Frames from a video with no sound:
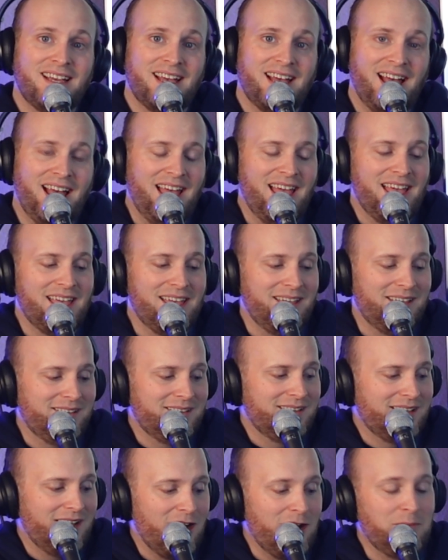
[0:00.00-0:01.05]

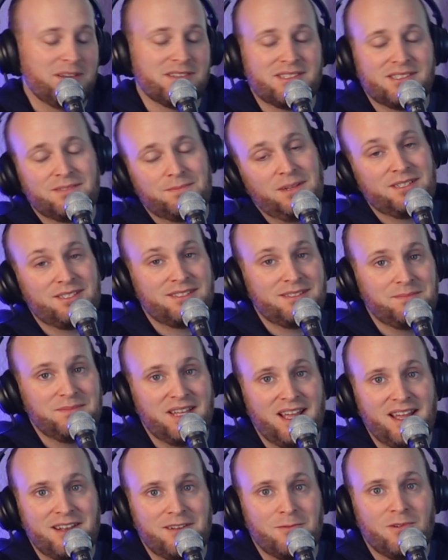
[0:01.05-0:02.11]
almost as much as I'm
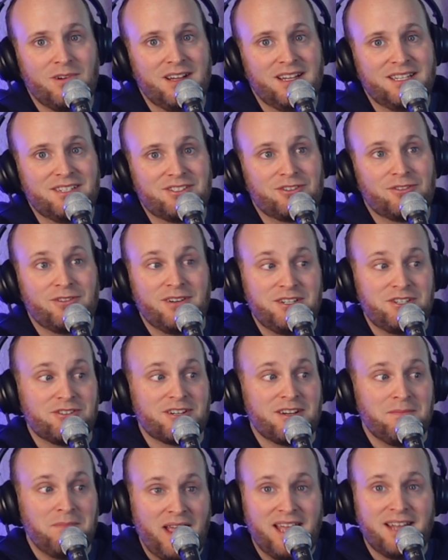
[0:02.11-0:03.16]
dying to watch Creature
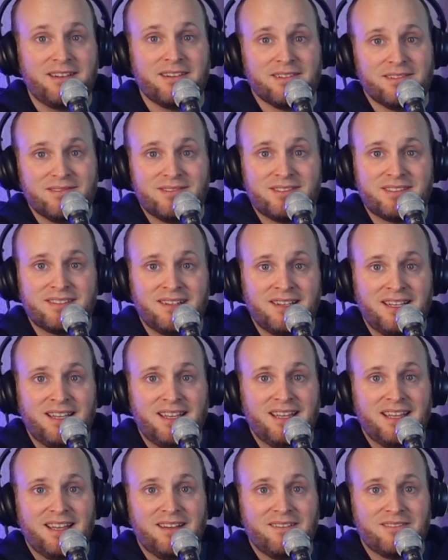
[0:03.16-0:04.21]
Commandos,
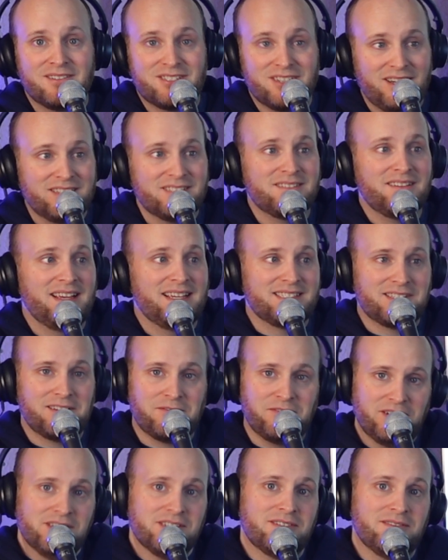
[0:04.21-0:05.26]
which also has their
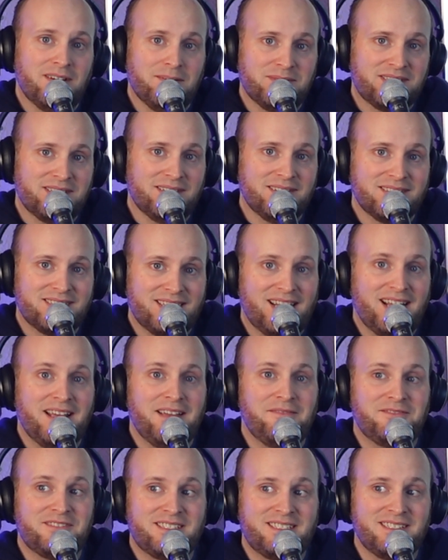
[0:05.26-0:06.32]
first 2 episodes that I
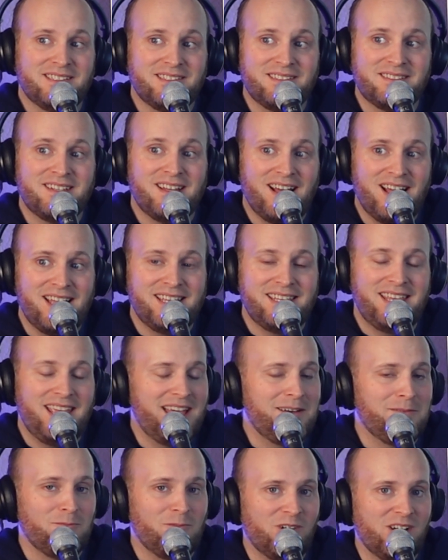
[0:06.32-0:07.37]
have still not
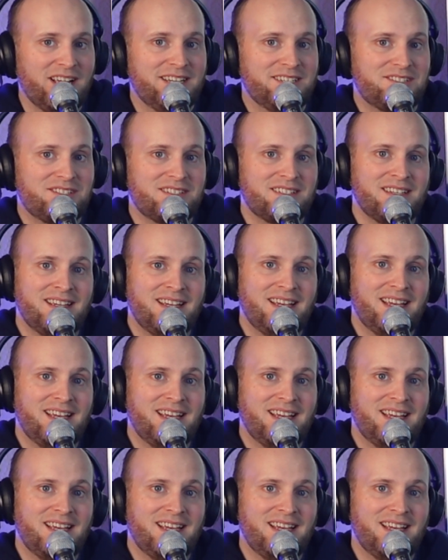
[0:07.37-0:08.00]
yet watched.